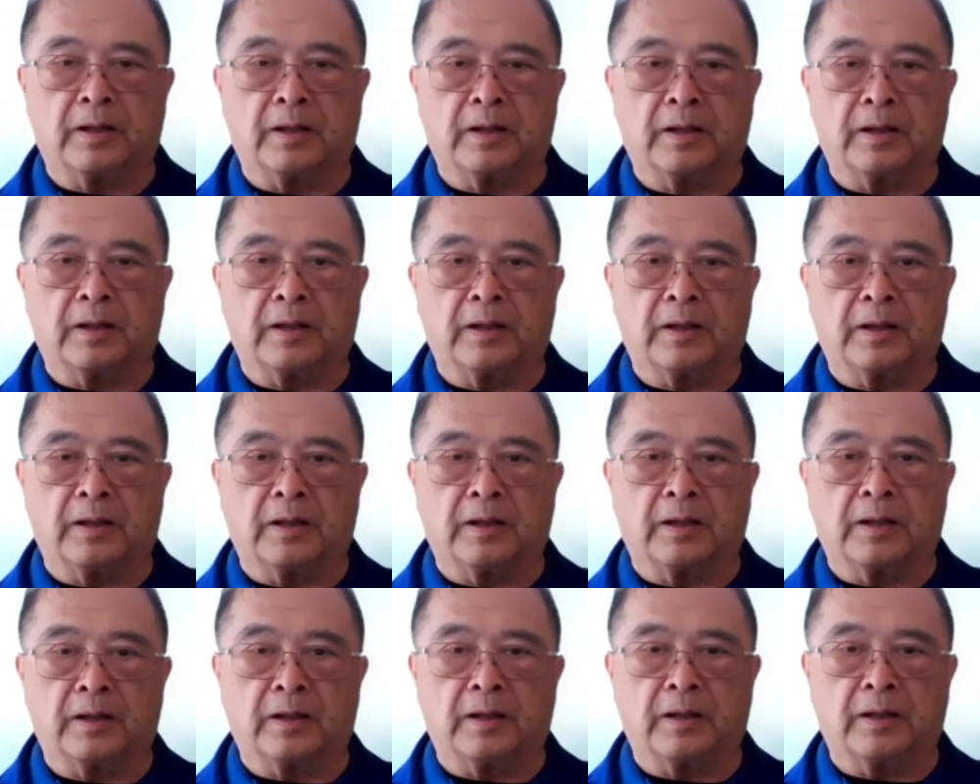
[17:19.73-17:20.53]
Step
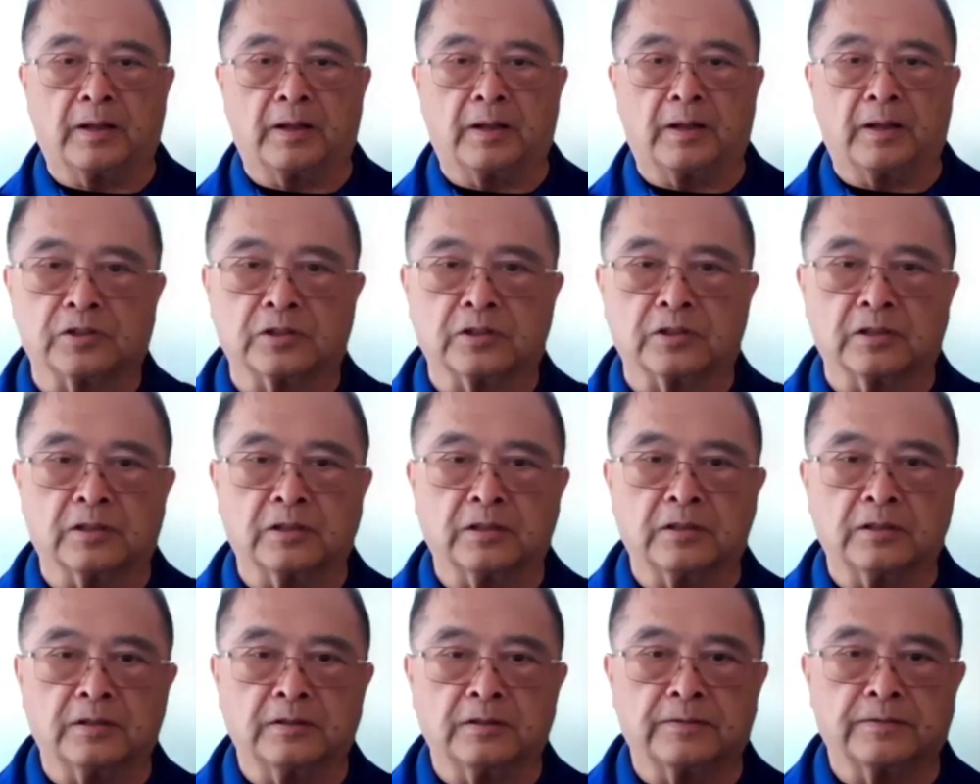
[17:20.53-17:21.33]
out again.
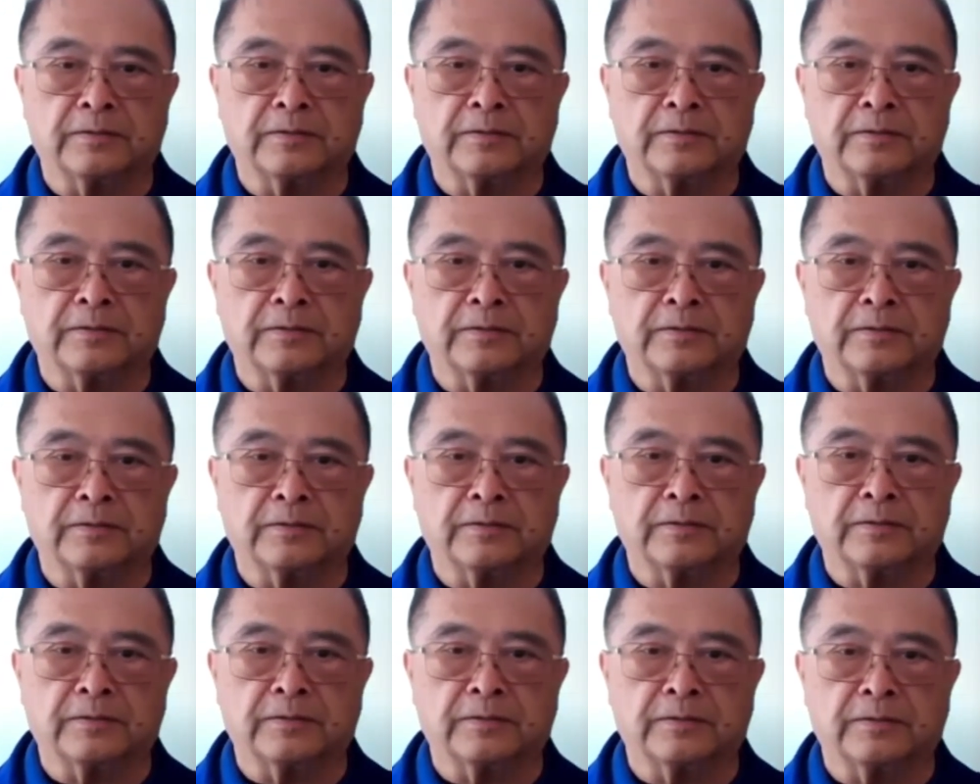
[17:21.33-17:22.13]

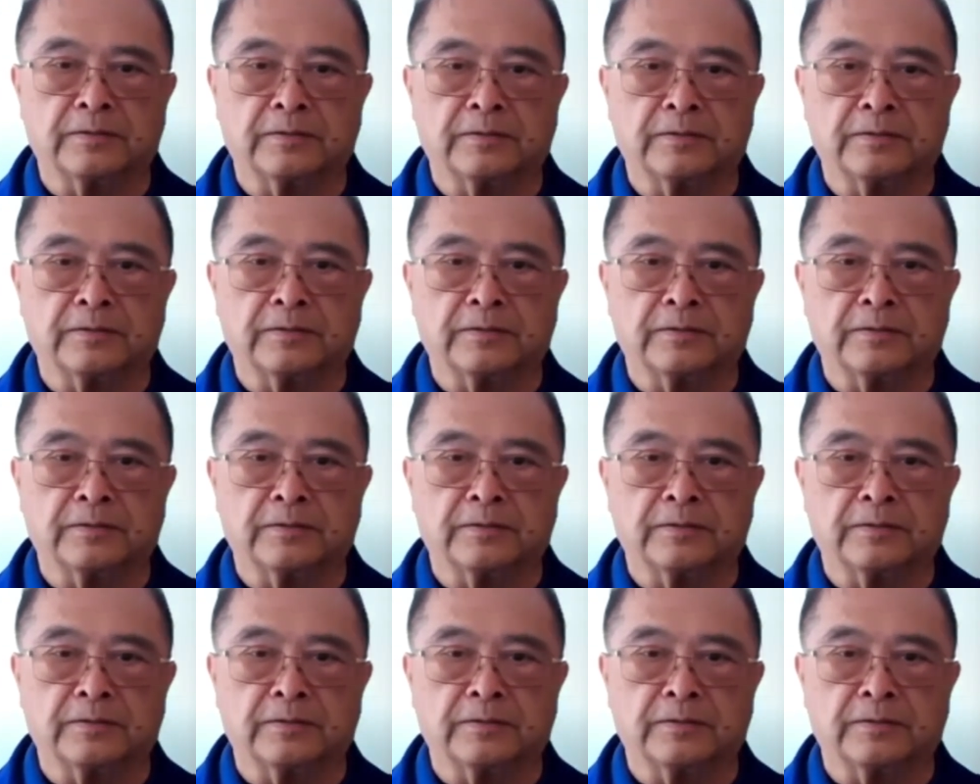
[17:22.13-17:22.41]
Shift.